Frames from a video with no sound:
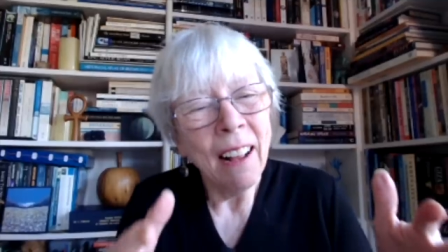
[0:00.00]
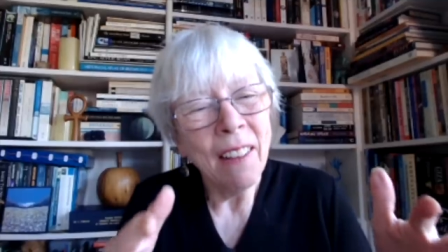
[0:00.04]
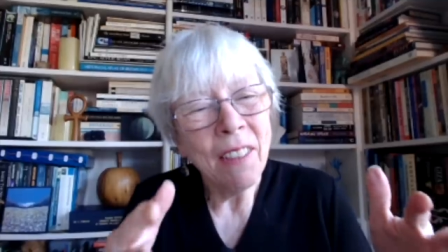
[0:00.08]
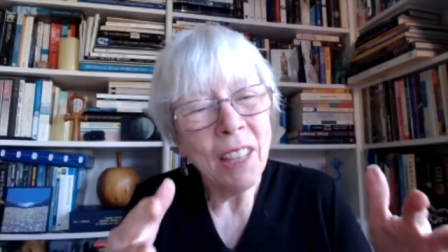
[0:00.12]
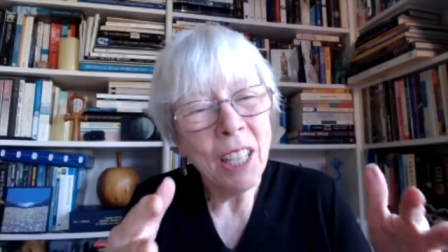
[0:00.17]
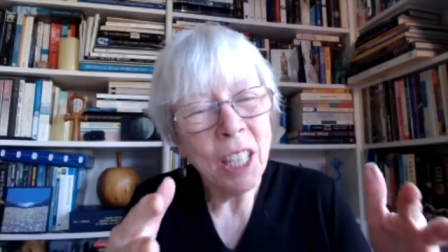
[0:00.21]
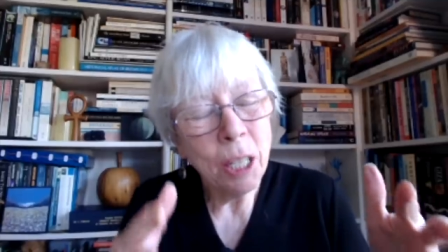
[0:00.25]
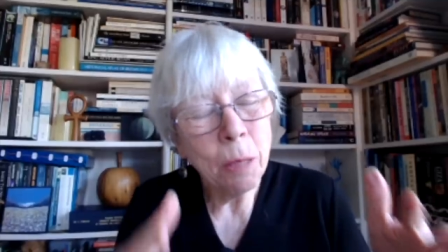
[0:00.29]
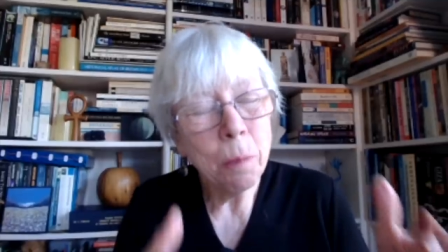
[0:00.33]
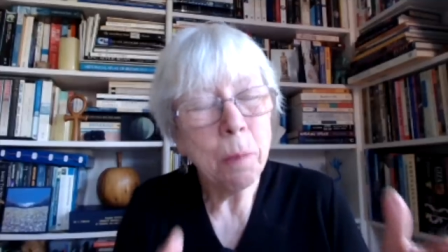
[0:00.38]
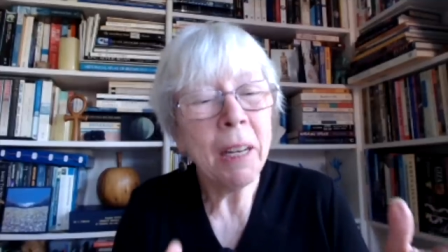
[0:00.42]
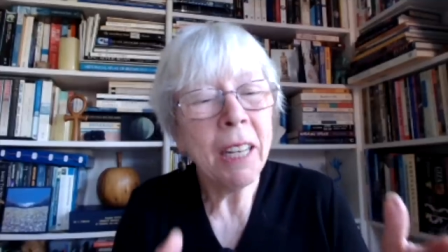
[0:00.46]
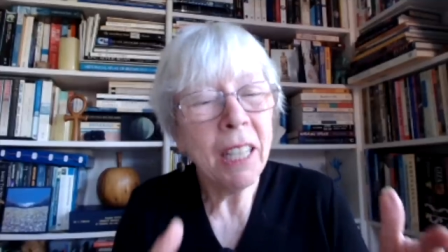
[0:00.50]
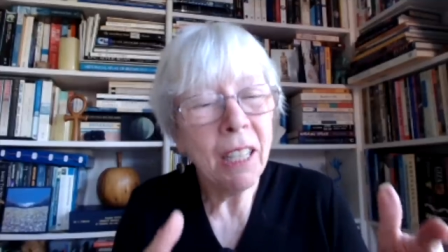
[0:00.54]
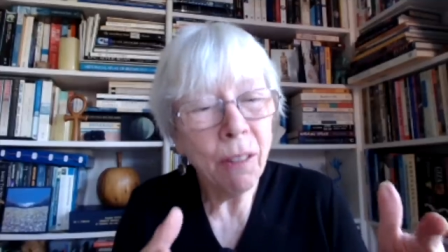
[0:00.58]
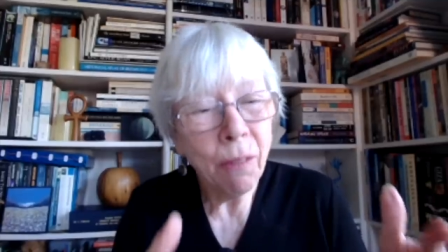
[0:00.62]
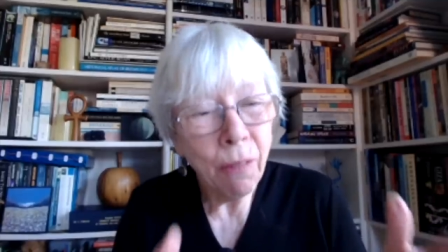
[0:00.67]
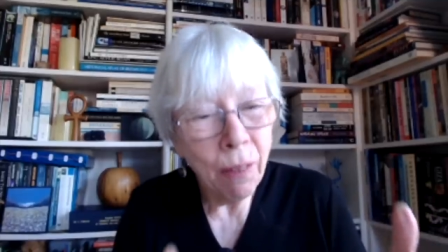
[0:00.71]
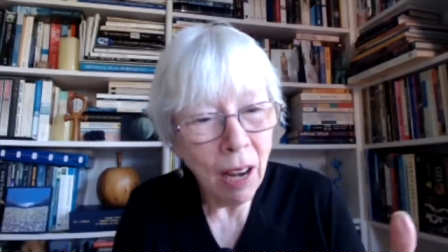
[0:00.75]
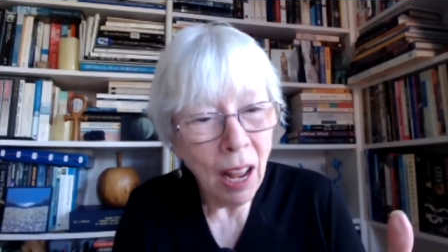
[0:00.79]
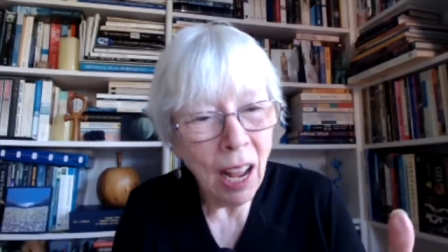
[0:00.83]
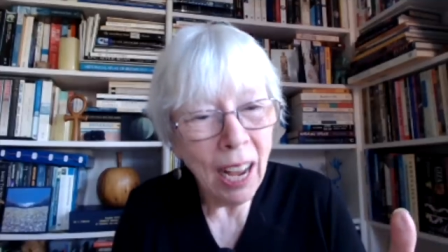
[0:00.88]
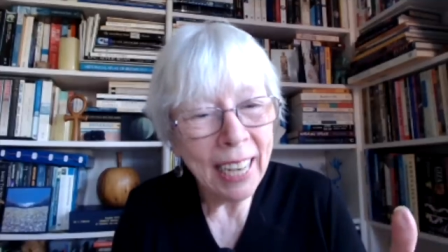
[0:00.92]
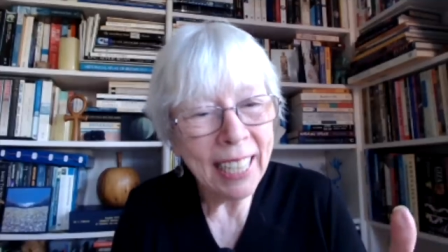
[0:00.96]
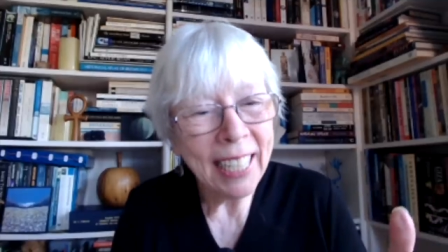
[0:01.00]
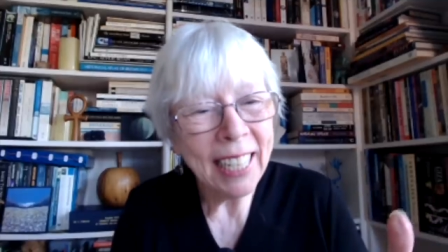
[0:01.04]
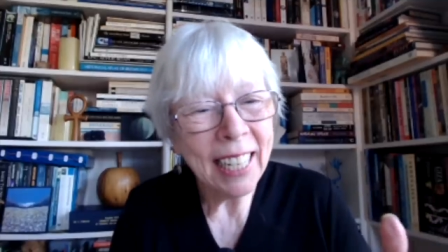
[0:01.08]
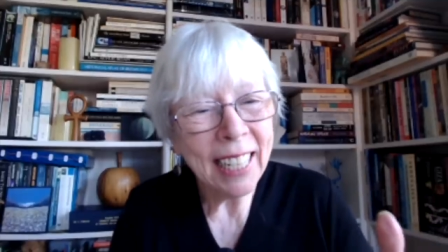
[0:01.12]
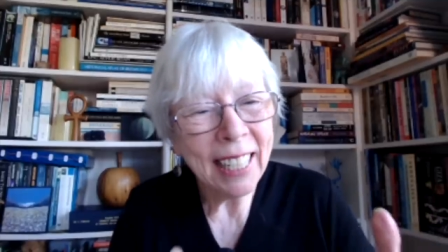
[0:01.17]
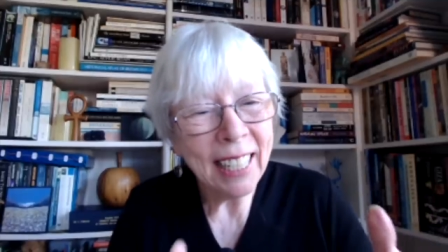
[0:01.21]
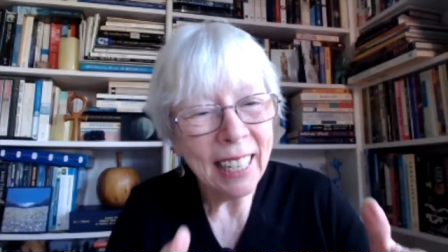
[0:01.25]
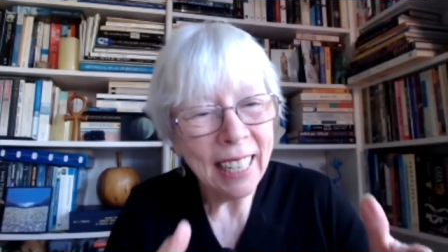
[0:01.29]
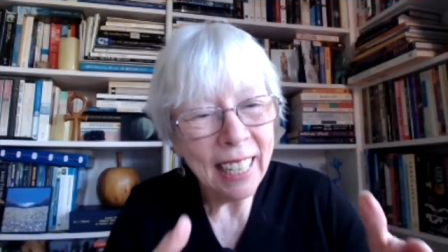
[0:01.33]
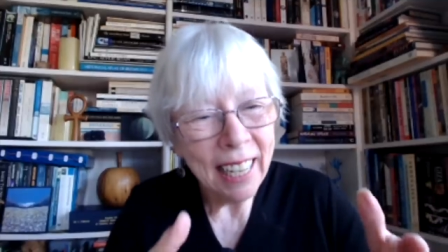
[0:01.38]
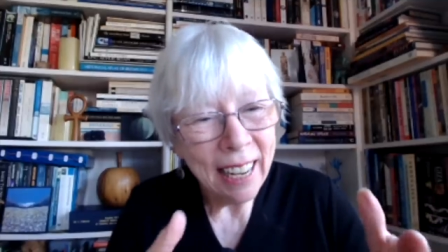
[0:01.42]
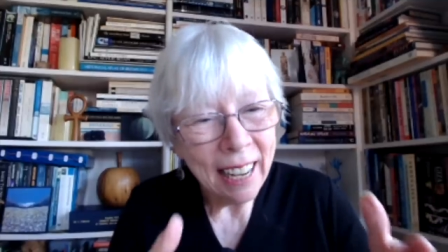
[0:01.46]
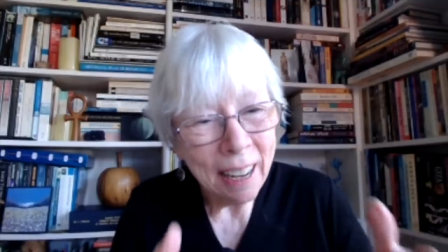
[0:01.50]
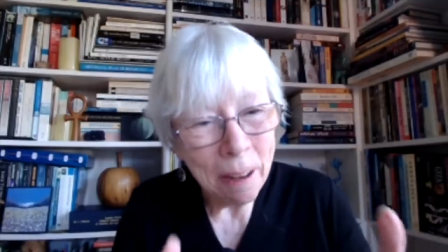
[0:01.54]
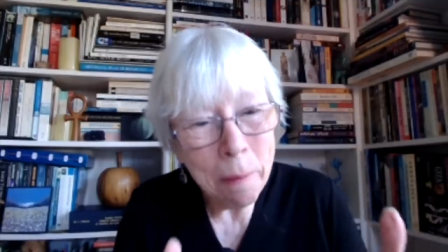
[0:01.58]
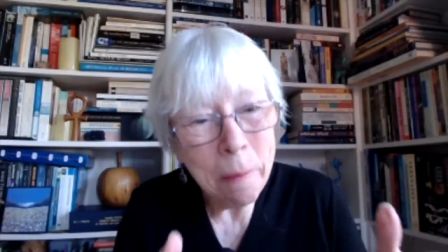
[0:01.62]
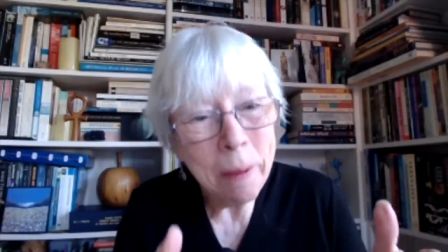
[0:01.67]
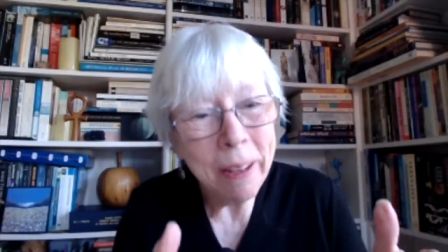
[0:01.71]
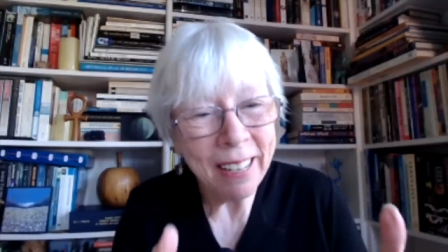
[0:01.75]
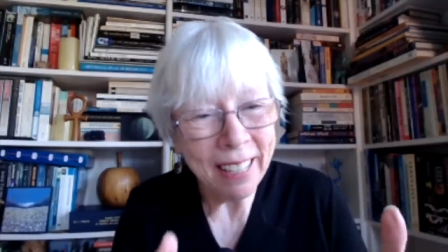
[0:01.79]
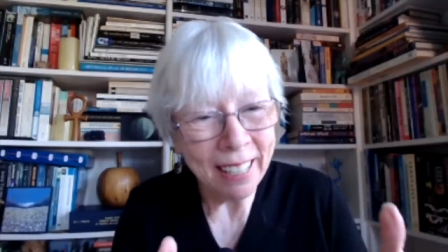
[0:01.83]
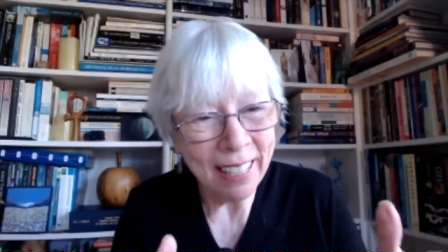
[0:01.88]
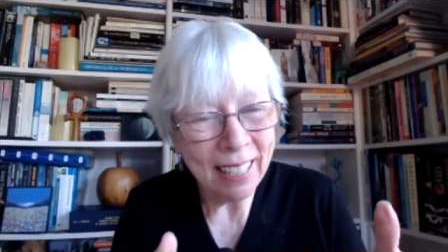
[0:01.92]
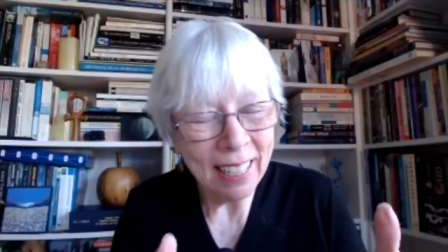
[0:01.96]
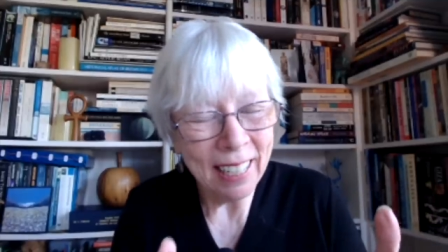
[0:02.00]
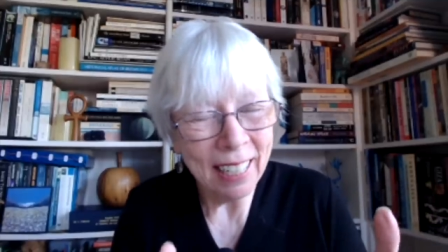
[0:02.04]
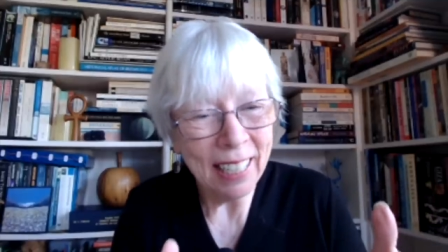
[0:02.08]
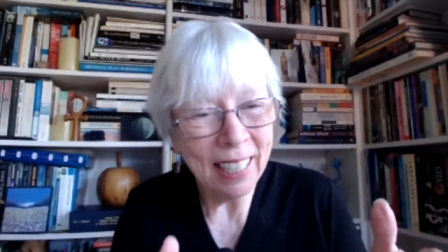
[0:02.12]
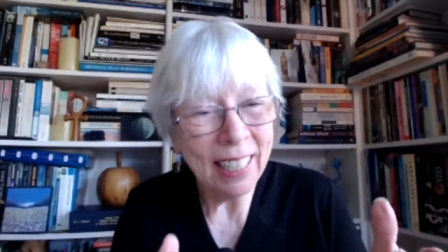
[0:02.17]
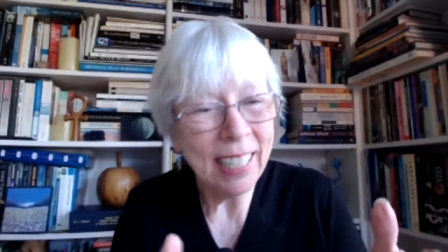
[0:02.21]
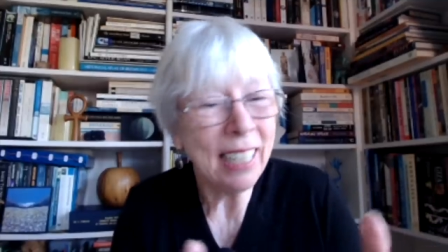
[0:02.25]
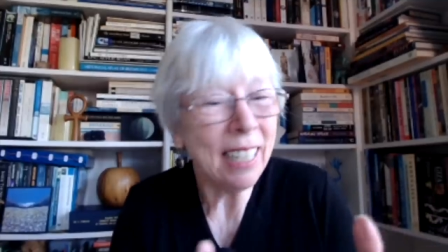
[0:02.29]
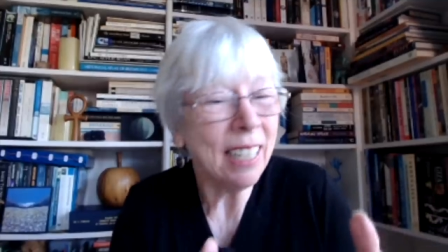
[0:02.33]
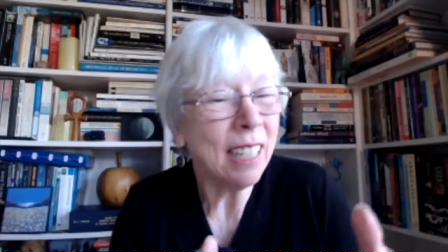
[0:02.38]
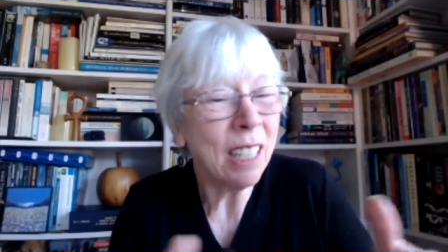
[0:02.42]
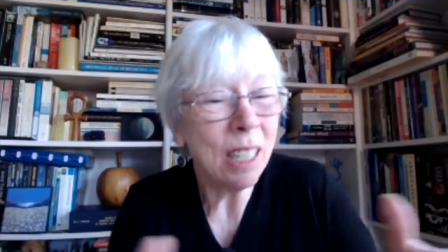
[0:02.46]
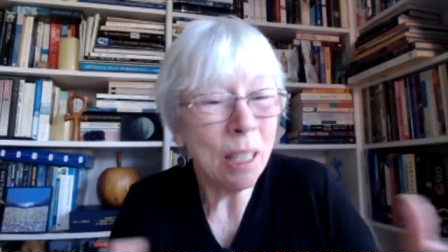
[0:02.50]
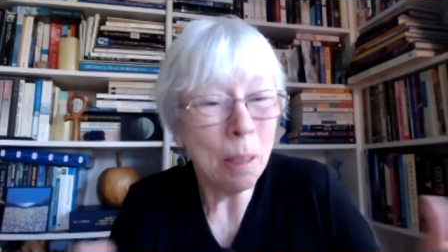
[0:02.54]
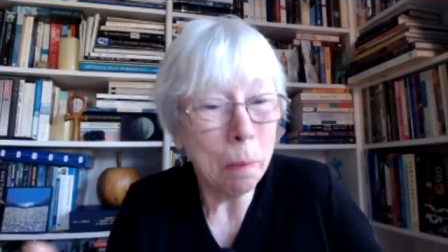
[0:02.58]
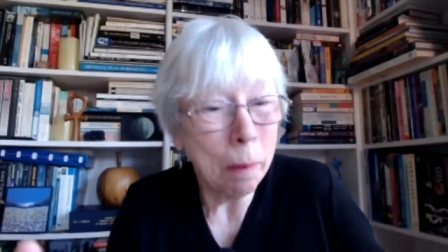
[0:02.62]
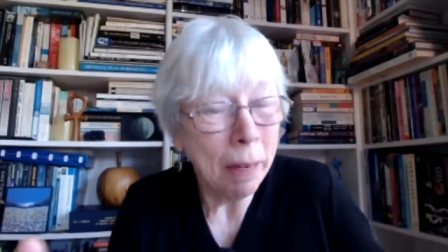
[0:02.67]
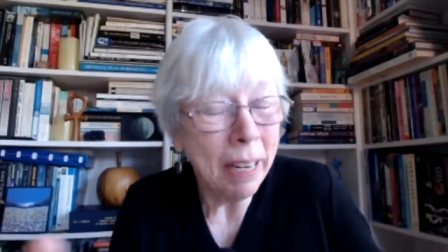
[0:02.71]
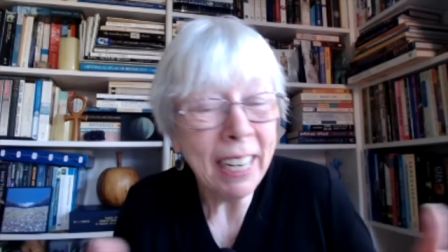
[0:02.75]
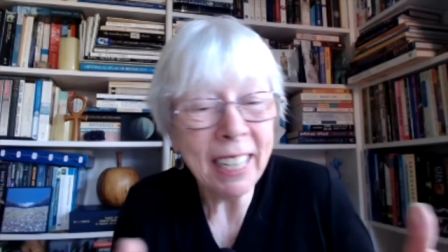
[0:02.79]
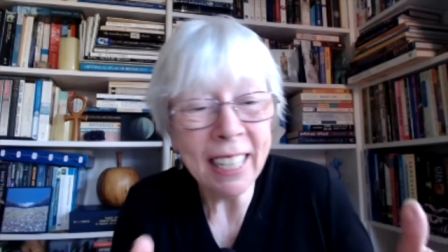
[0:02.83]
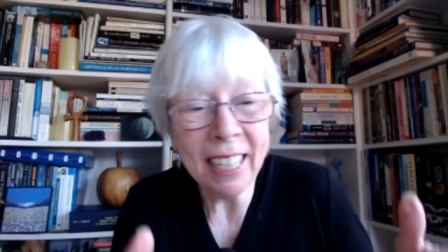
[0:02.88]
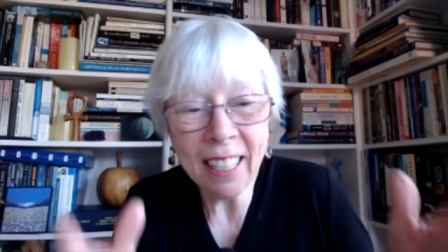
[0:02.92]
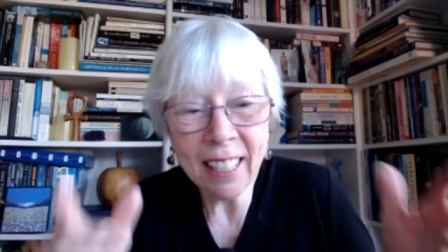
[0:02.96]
the speed of light is a limiting speed.